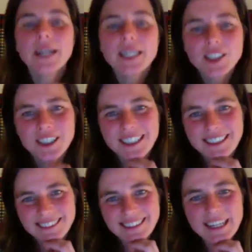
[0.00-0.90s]

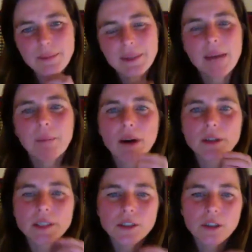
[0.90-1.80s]
personal. Keep it
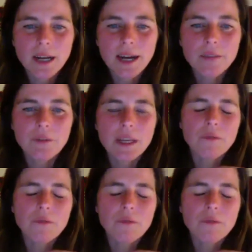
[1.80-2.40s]
about your life.